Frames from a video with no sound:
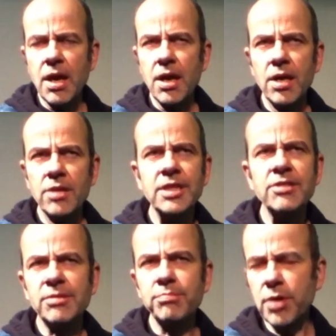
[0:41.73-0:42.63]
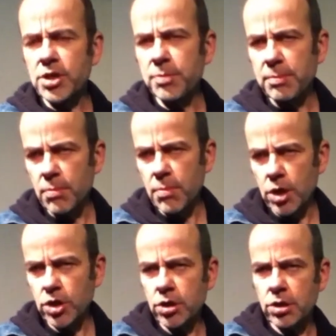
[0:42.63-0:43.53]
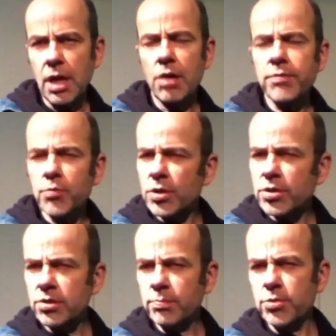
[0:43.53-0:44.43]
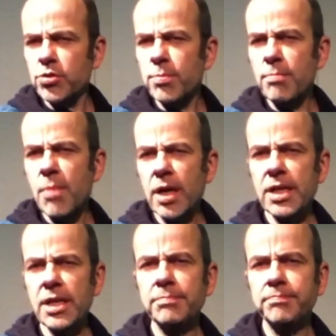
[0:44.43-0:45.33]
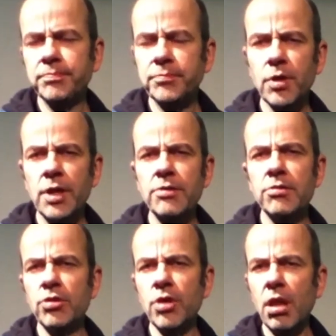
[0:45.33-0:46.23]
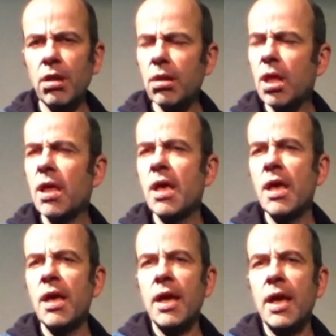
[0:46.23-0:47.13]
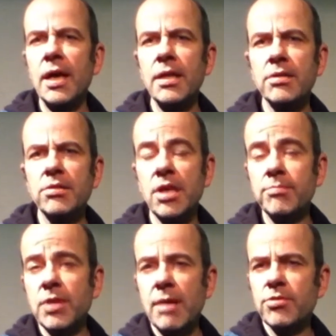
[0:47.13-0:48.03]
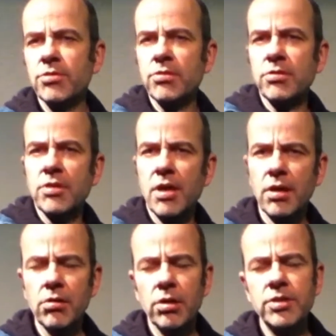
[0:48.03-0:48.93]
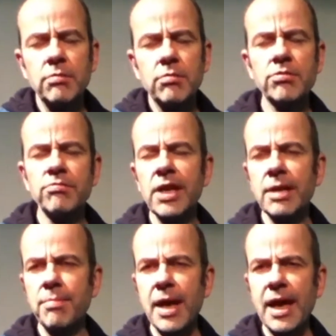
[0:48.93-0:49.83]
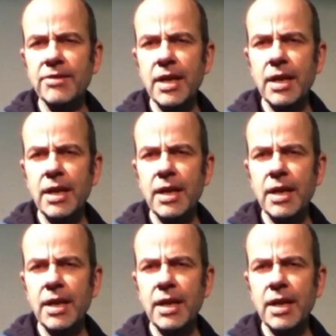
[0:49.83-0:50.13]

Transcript: didn't impress me much. They often were super muddy and dull, and sometimes the quality was really bad.